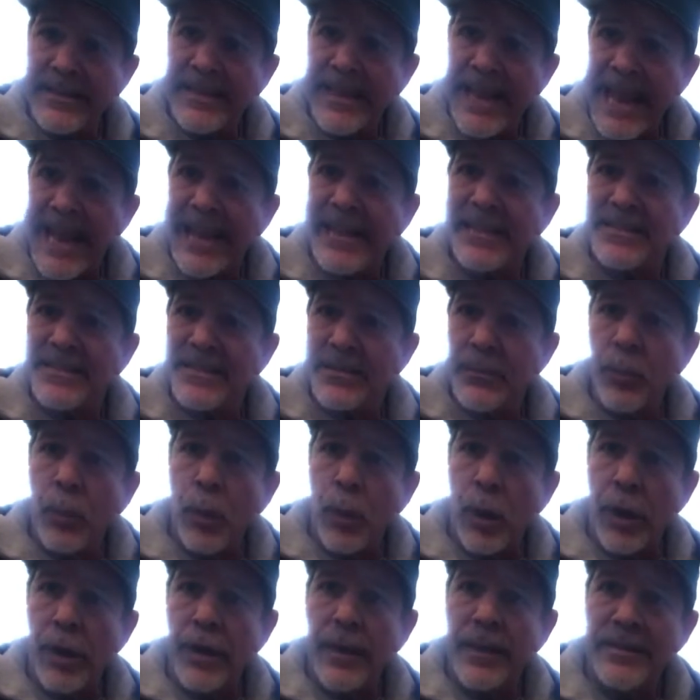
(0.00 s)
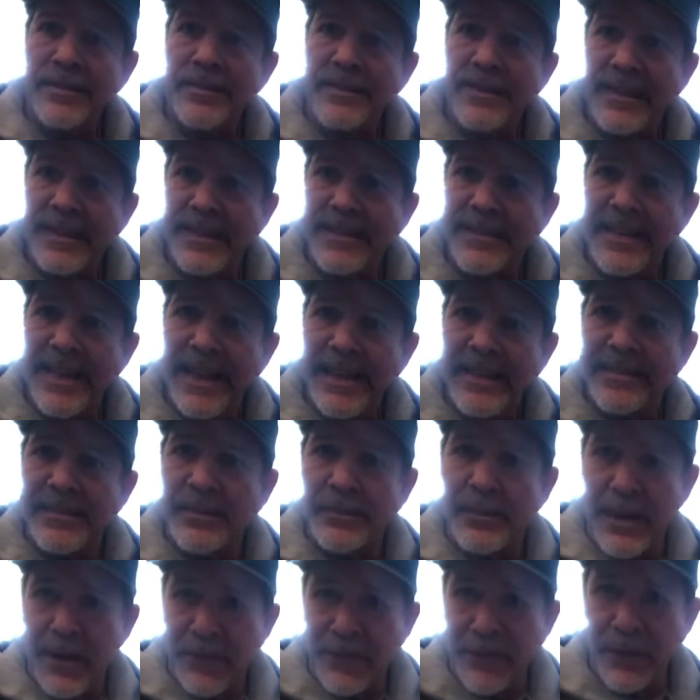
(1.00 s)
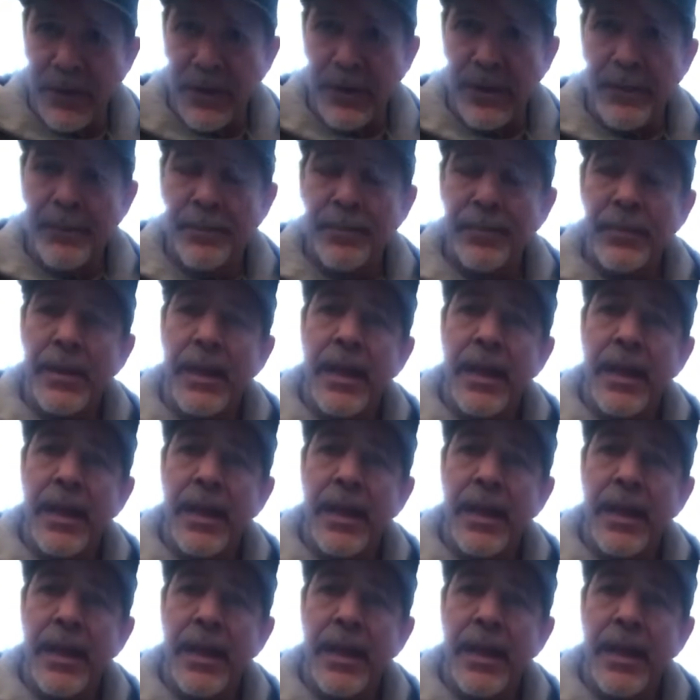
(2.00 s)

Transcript: takes some work. It's going to take some effort.